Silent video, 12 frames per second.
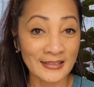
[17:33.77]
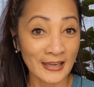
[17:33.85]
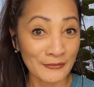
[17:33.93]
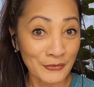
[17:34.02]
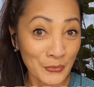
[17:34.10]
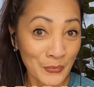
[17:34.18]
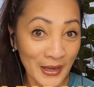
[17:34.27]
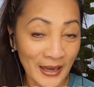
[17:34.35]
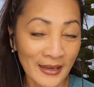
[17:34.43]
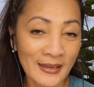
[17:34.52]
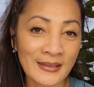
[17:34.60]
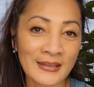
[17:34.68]

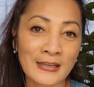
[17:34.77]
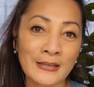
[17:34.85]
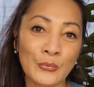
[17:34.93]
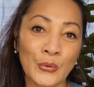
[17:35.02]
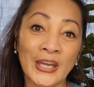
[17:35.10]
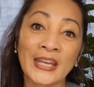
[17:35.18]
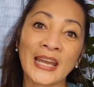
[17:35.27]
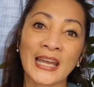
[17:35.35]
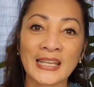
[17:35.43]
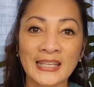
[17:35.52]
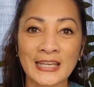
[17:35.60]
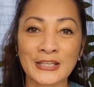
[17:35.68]
giveaway when
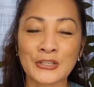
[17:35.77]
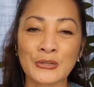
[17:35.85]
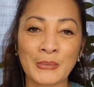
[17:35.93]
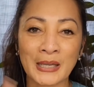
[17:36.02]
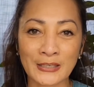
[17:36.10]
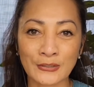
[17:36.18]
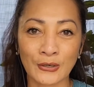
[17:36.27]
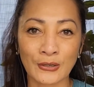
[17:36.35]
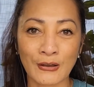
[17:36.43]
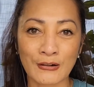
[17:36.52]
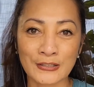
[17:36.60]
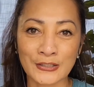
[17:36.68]
I get to my goal
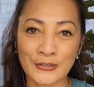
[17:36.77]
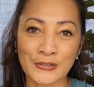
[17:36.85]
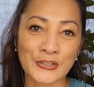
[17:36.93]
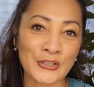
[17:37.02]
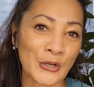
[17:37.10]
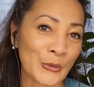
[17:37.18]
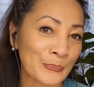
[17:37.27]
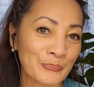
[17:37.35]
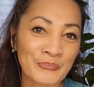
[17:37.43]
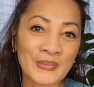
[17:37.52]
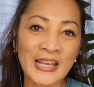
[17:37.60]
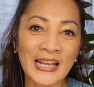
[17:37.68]
also. So
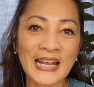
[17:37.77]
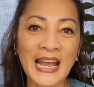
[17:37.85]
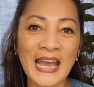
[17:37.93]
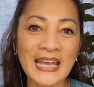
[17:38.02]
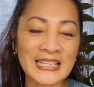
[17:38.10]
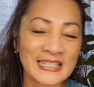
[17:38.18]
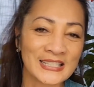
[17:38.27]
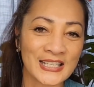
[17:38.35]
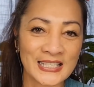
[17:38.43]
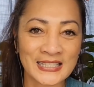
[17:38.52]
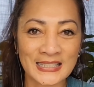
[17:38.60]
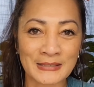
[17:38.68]
guys,
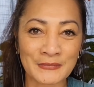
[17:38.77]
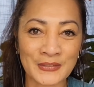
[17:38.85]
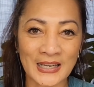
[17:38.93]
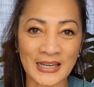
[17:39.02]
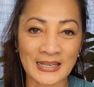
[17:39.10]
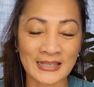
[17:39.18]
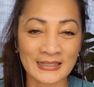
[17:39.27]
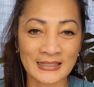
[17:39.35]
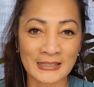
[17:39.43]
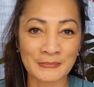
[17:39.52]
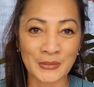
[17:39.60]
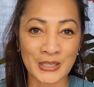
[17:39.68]
just
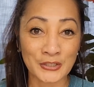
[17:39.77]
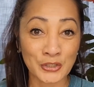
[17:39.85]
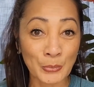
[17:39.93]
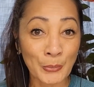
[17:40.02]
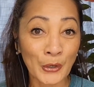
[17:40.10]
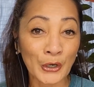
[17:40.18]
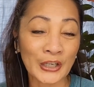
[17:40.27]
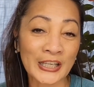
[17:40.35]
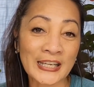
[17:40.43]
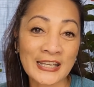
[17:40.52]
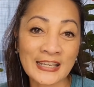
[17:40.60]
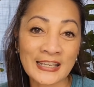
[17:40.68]
keep
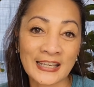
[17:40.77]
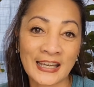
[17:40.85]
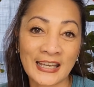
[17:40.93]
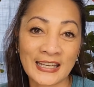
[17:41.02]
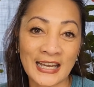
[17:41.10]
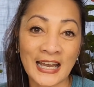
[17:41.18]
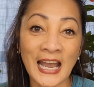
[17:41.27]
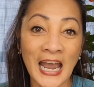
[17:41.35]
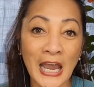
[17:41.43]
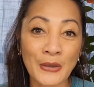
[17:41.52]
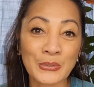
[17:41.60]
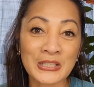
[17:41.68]
supporting, and
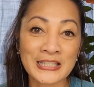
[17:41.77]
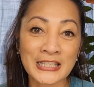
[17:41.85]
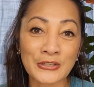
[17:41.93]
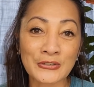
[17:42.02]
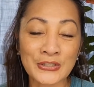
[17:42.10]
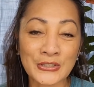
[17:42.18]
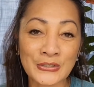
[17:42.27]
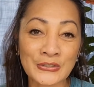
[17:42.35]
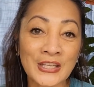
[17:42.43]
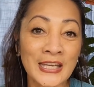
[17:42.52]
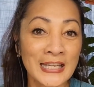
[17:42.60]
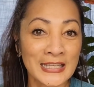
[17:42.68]
I will see you
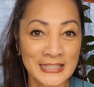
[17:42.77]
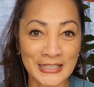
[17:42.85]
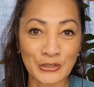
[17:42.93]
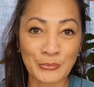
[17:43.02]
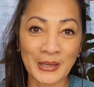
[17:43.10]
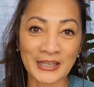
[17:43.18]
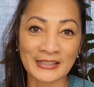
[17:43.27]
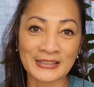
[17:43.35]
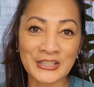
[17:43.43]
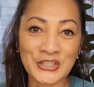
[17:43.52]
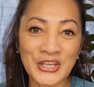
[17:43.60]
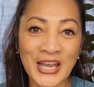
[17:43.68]
soon. See you back on
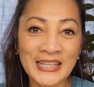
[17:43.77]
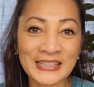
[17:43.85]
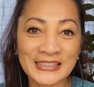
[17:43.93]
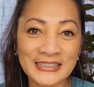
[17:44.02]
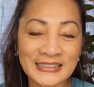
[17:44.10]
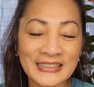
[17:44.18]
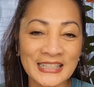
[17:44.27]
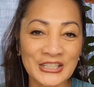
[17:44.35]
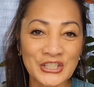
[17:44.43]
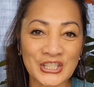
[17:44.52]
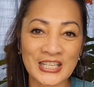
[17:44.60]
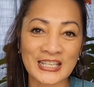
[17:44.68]
this channel.
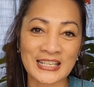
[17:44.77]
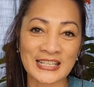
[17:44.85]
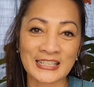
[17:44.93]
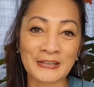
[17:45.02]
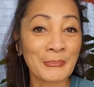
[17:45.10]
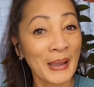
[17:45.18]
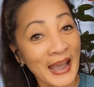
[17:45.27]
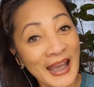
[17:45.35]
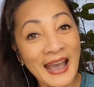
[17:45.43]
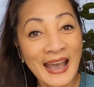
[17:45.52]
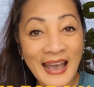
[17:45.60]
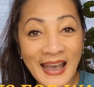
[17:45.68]
Jean here.
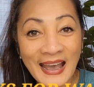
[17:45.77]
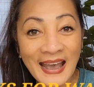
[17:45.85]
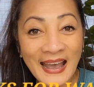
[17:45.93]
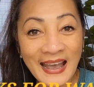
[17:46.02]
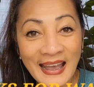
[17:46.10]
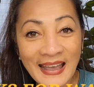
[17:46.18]
Bye.